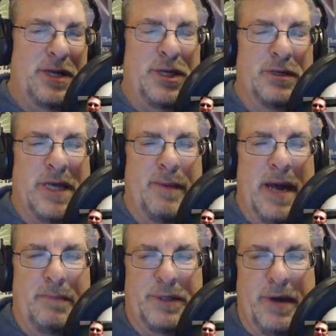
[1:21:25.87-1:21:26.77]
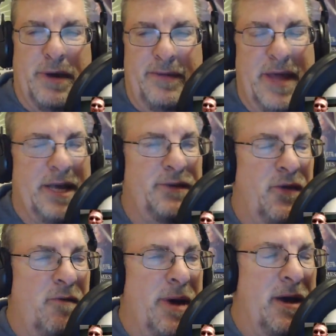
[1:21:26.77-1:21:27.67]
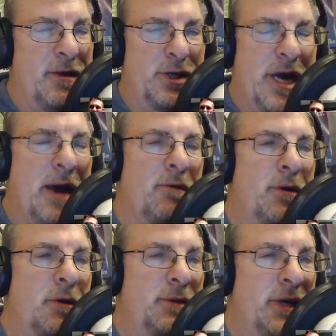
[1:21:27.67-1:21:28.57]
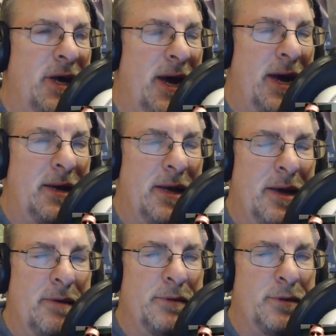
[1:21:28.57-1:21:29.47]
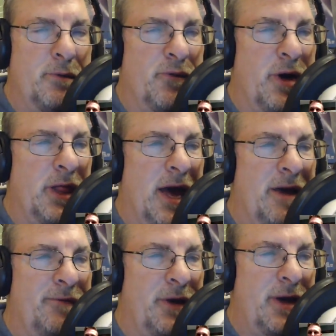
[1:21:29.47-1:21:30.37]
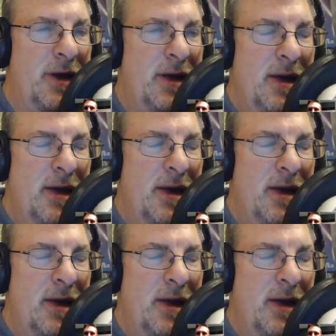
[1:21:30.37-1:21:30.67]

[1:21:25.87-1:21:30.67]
shows coming up. So again, thanks for everybody in the chat room tonight. It was very lively.